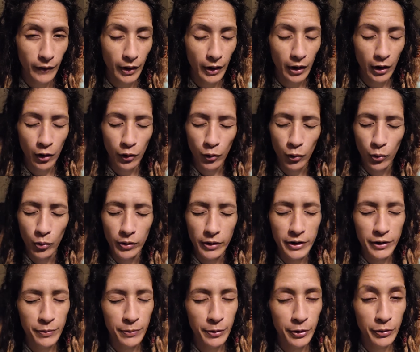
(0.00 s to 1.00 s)
Allow the
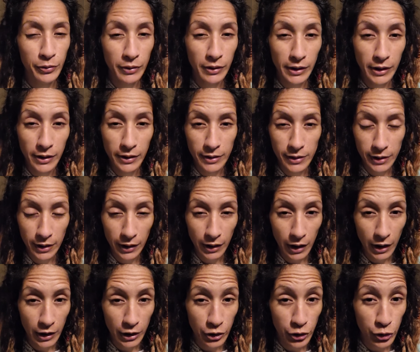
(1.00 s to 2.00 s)
Holy Spirit to lead us and
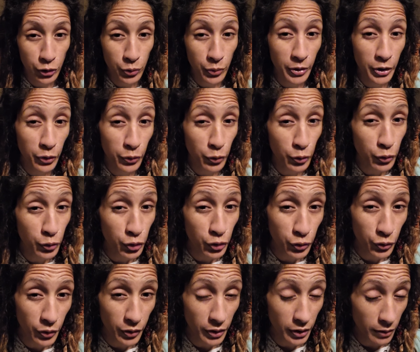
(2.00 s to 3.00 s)
guide us to and through
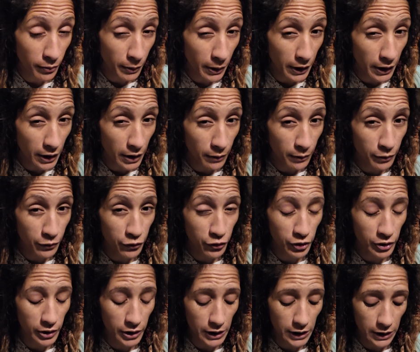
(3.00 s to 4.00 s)
truth in the mighty name of
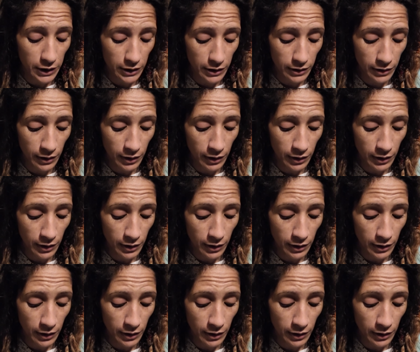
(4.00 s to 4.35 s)
Jesus.